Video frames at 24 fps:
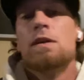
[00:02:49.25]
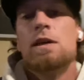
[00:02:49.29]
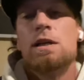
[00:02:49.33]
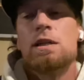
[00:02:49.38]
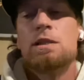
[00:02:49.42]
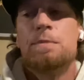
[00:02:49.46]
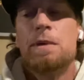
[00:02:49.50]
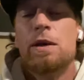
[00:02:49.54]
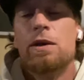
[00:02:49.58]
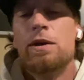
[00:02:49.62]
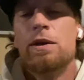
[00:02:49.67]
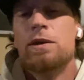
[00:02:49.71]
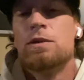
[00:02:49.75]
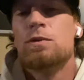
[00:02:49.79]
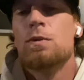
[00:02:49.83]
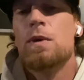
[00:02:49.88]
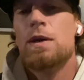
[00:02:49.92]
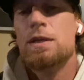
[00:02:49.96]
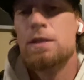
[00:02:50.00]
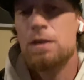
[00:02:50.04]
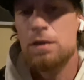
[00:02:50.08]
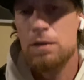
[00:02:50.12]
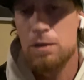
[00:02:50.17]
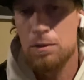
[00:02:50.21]
experienced
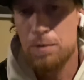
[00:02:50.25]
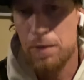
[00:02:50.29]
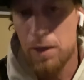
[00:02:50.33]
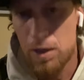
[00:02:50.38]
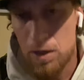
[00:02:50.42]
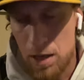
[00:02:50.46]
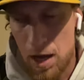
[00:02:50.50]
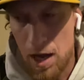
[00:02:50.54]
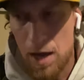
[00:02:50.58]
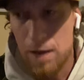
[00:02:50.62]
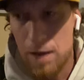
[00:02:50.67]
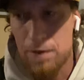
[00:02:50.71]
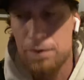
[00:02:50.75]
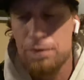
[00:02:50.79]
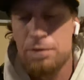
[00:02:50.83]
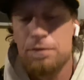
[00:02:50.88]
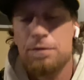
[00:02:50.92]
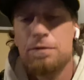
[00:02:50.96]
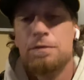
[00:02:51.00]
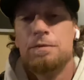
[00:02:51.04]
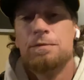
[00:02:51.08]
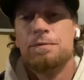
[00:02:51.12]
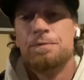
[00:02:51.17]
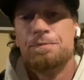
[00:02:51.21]
racism in her life,
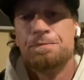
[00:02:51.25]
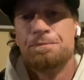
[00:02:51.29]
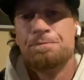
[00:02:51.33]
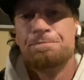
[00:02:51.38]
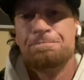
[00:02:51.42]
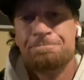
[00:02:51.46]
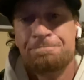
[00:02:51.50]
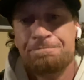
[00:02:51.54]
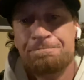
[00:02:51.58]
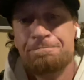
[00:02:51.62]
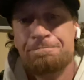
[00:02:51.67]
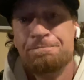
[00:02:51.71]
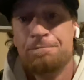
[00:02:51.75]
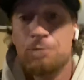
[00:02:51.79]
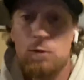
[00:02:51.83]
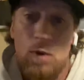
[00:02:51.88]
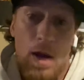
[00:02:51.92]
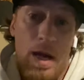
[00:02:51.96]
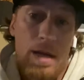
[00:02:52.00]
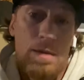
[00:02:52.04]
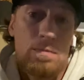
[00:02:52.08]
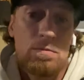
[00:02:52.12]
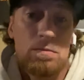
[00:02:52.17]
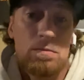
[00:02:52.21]
right?